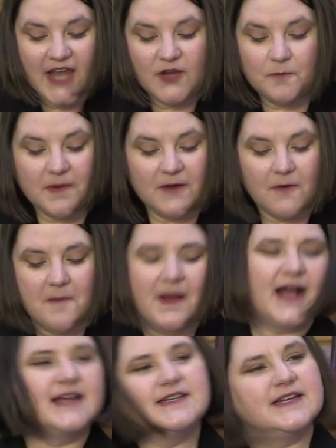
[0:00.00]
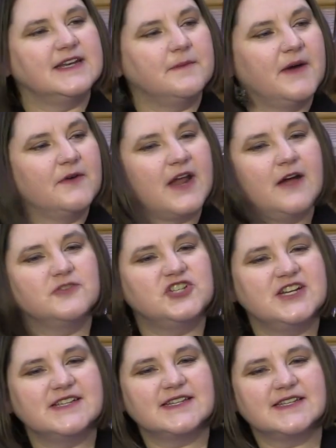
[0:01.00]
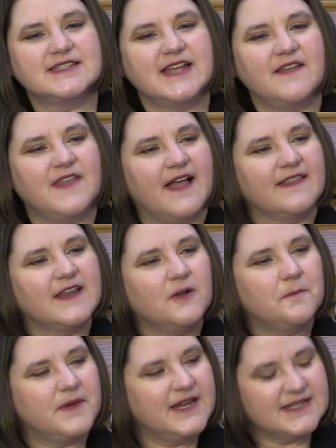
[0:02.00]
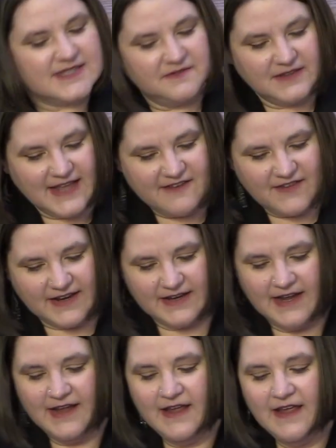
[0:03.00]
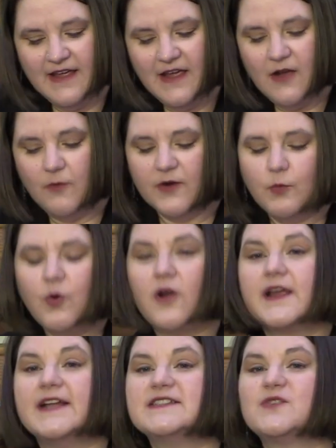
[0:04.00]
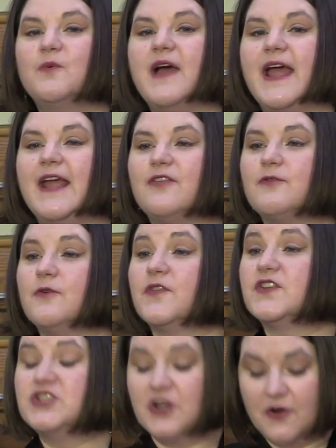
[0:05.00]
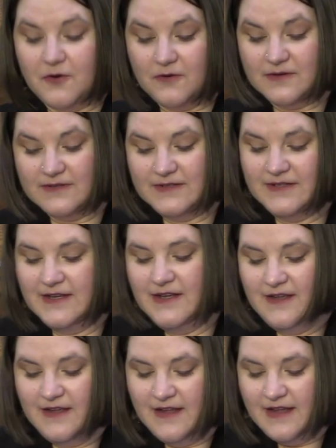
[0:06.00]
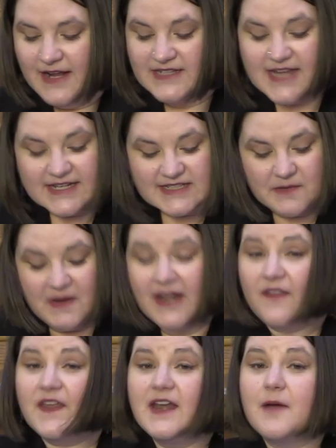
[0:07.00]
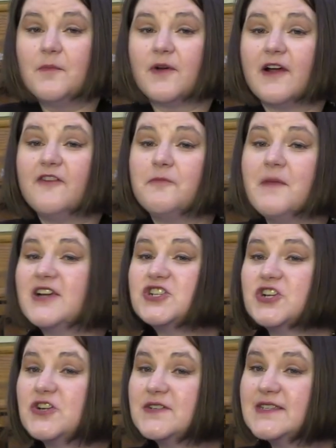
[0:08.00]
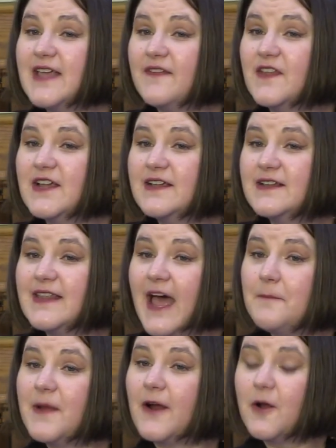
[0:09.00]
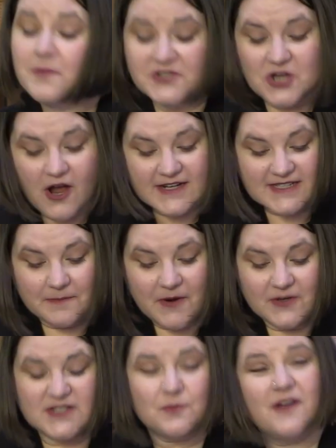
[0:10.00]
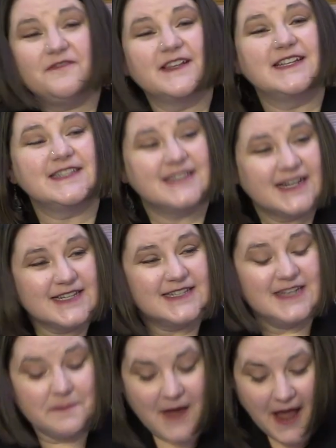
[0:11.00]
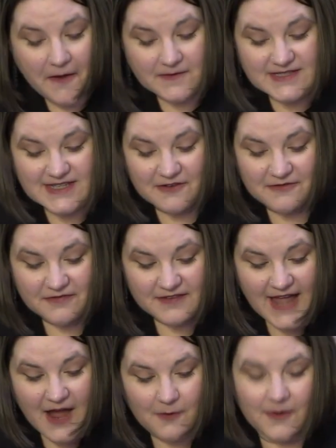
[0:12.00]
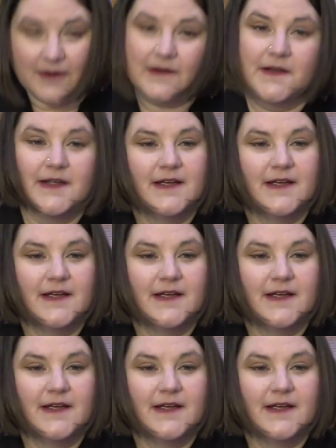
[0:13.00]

you'd be reminded about how Jesus said that little piece of leaven would work its way through the dough. It's estimated the number of measures that that parable talks about is roughly 60 pounds of flour.